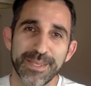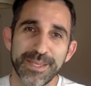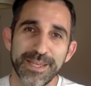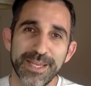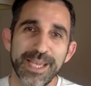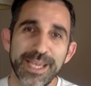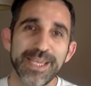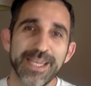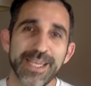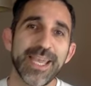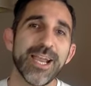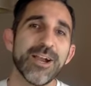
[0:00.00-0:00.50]

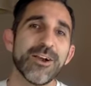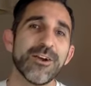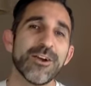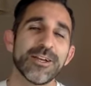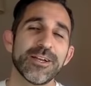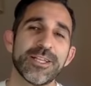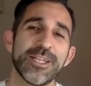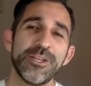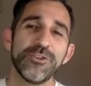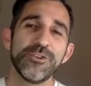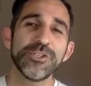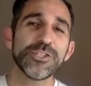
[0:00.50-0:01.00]
Hey, Karen,
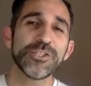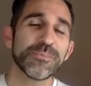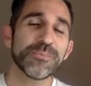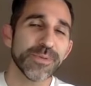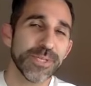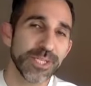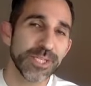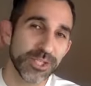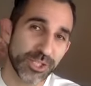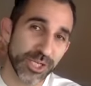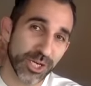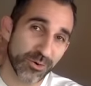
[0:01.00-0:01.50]
can you just
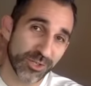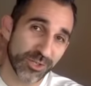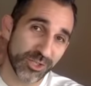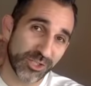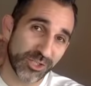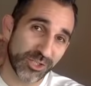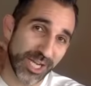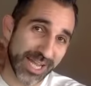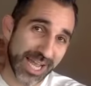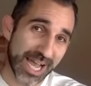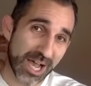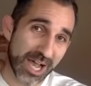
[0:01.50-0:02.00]
please share with
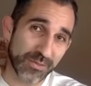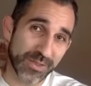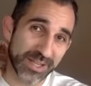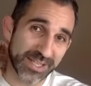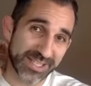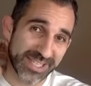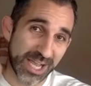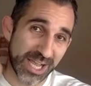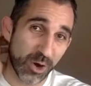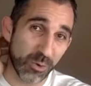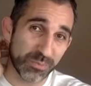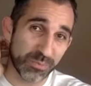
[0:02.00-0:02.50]
Jake how
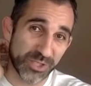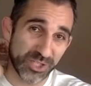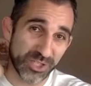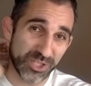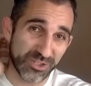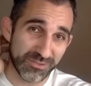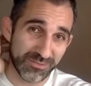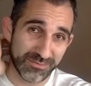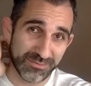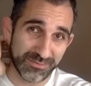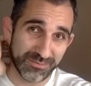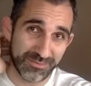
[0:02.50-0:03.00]
this helped
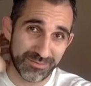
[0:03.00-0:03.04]
you?